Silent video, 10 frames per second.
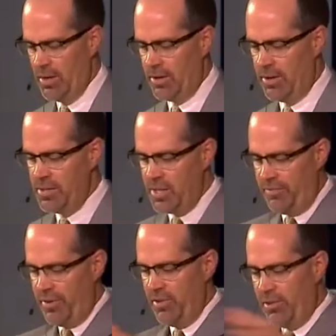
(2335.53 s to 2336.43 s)
Or is it
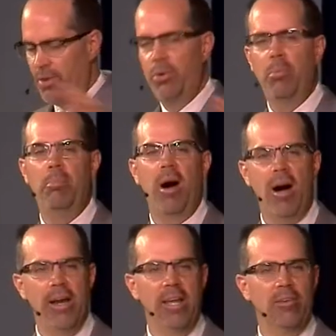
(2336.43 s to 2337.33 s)
for this whole
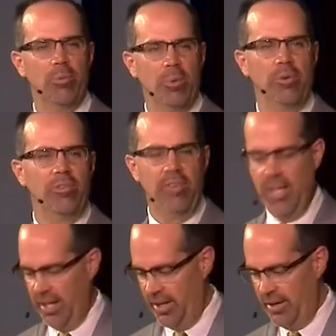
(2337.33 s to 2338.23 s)
body is what we're
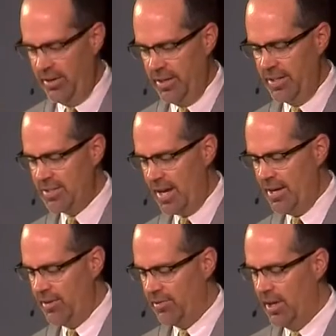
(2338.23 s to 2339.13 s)
seeing here in
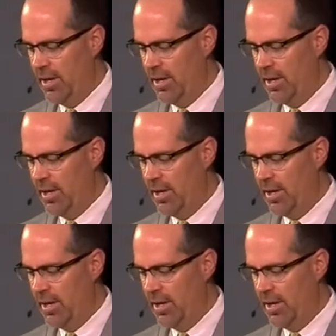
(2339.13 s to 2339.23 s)
Titus?